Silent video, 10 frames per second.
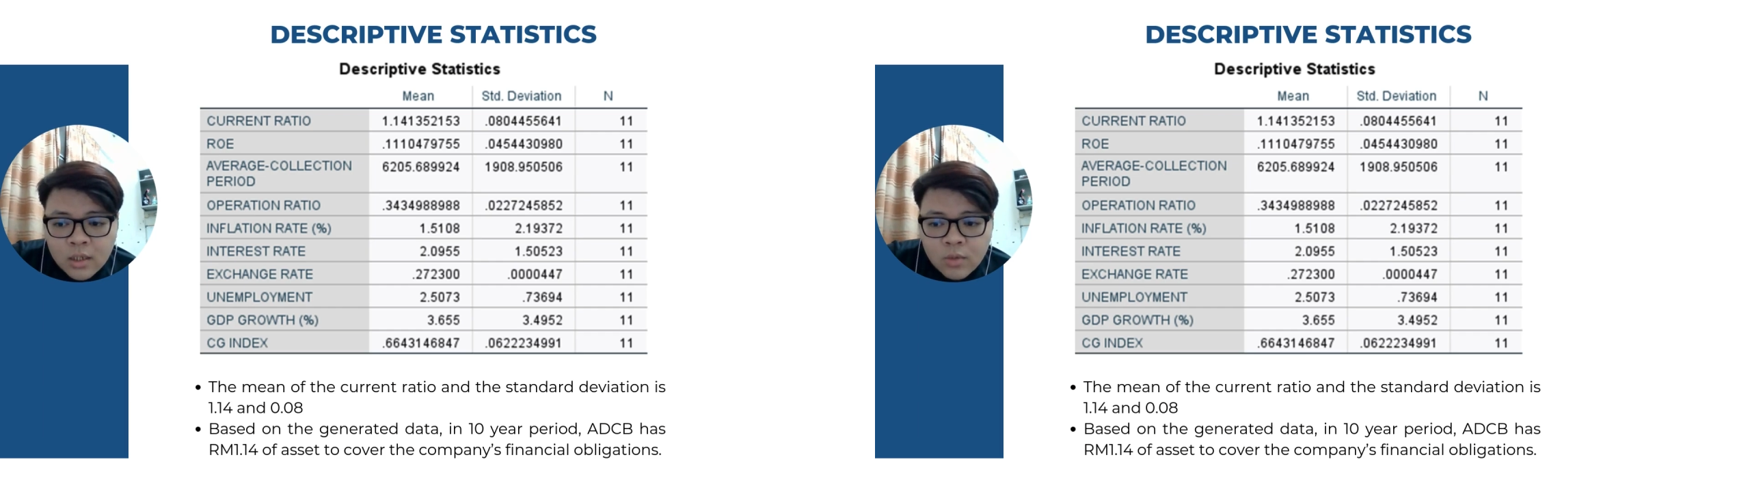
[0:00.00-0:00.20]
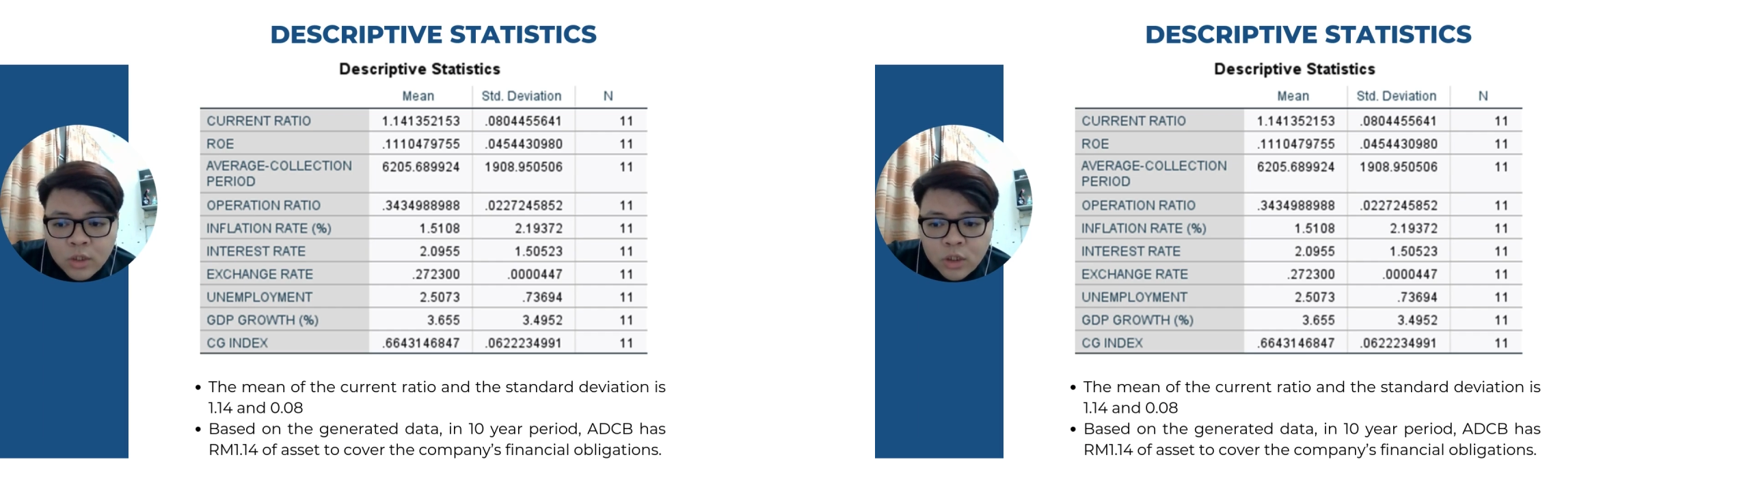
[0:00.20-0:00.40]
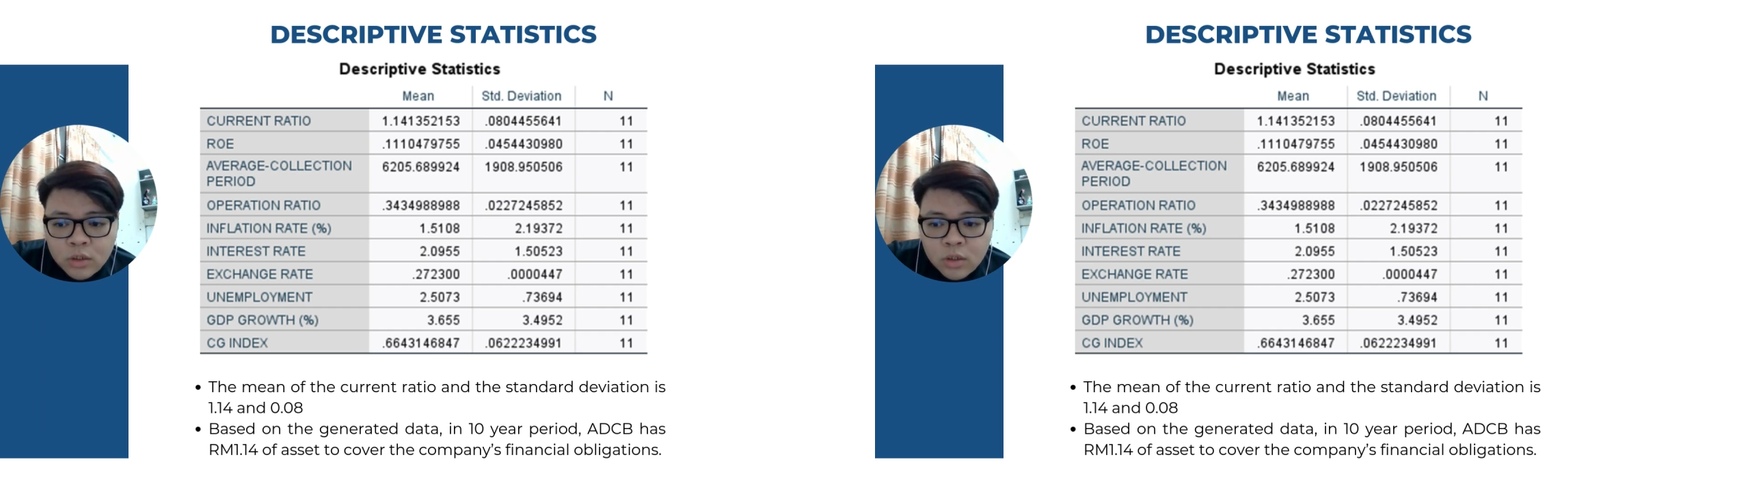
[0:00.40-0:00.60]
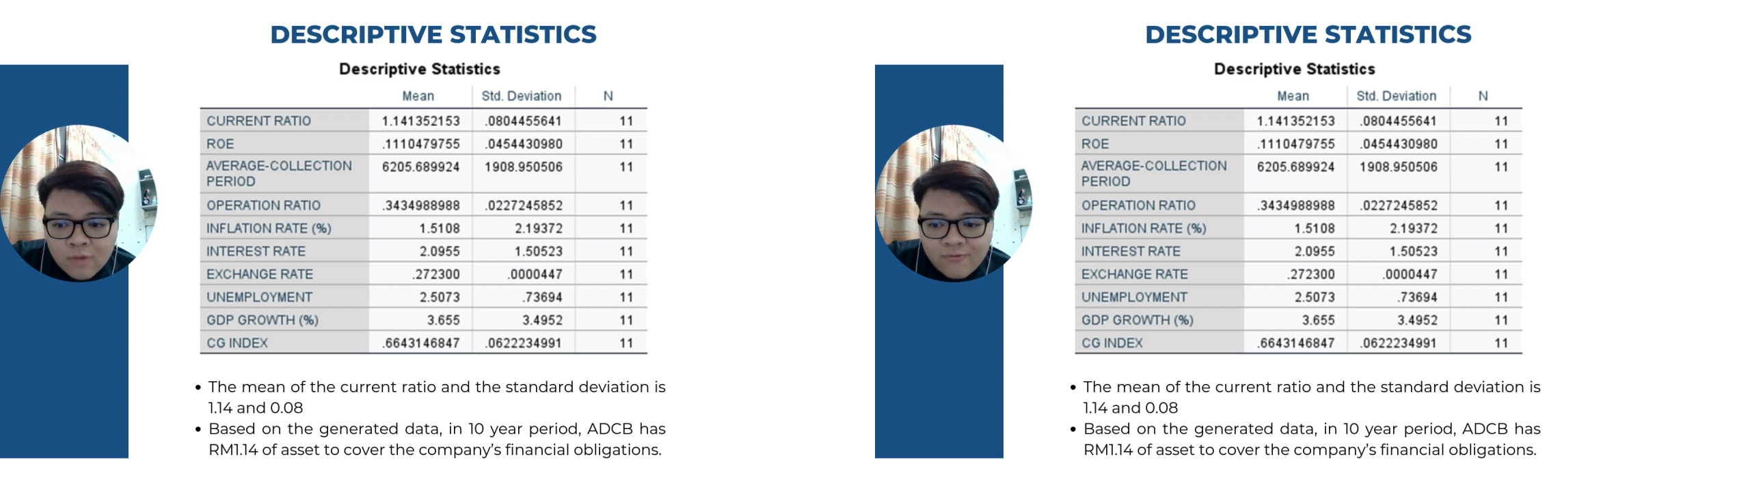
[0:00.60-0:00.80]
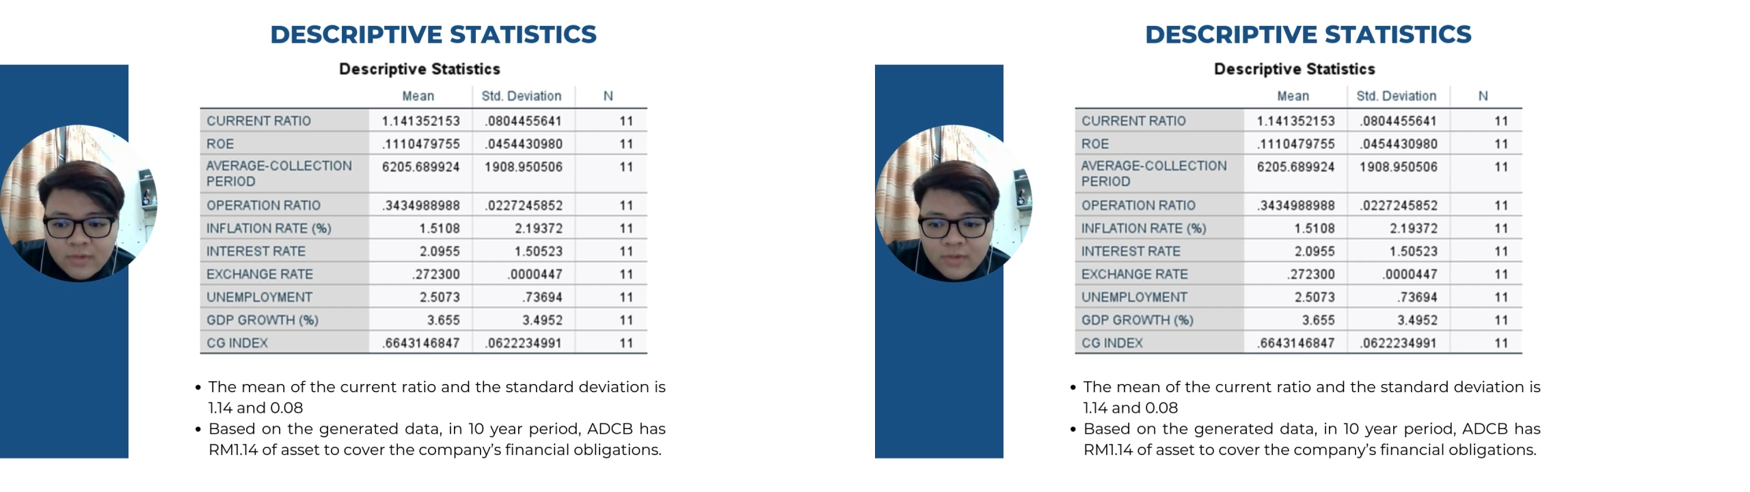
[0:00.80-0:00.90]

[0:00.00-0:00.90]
deviation of